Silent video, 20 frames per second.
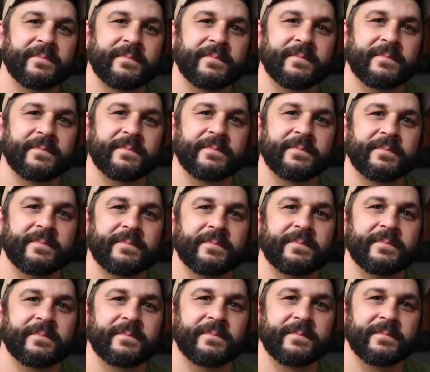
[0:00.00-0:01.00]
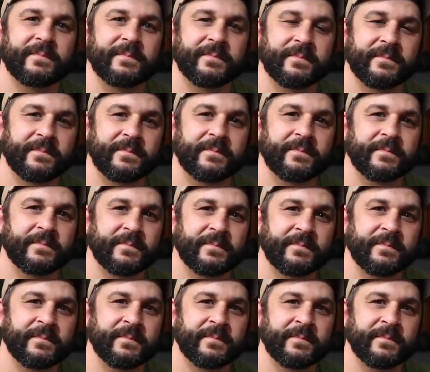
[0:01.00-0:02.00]

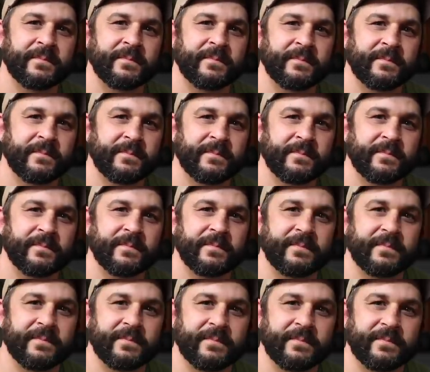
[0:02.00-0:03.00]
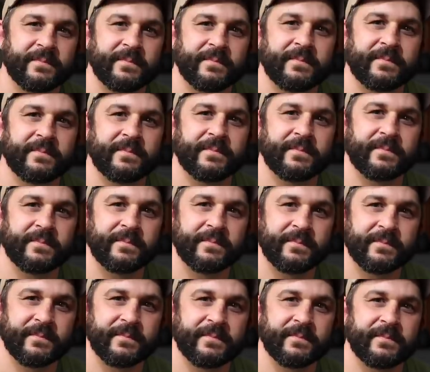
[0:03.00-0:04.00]

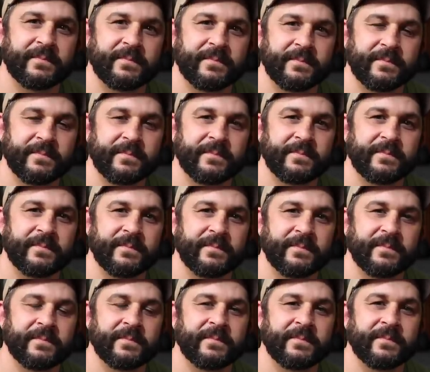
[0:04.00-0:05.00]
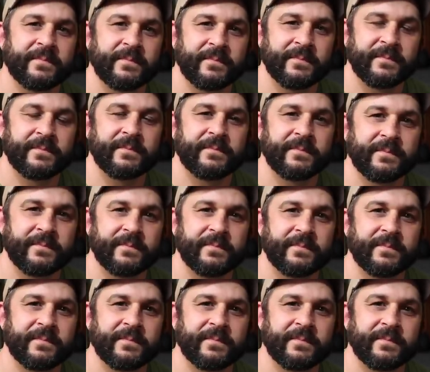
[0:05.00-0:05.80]
No words are spoken by the person on screen.